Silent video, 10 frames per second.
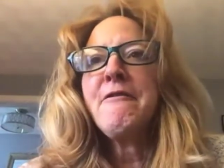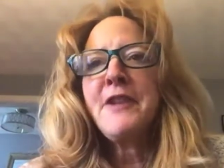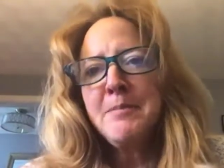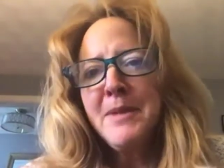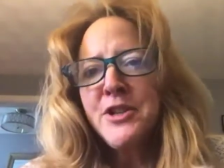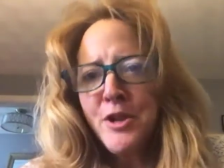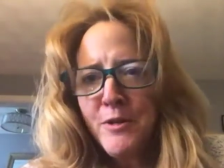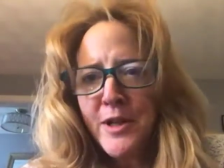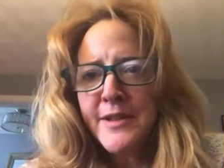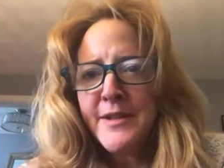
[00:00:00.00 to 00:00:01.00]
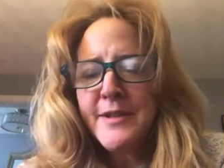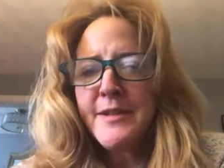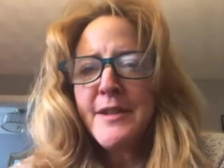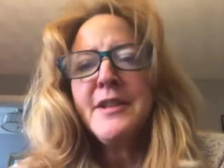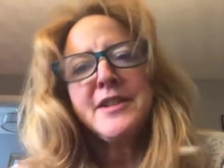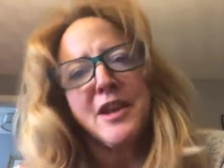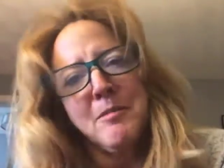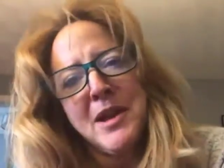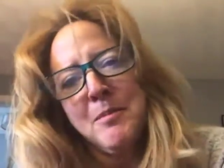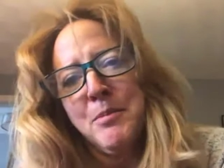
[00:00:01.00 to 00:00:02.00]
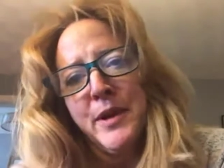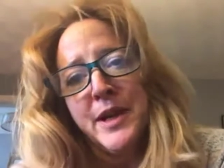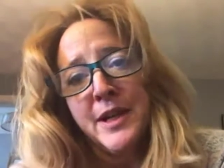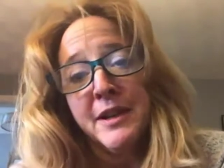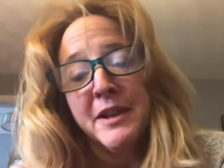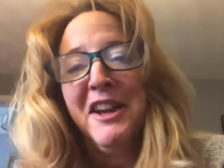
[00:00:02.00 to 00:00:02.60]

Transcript: feed me donuts and tell me I'm pretty.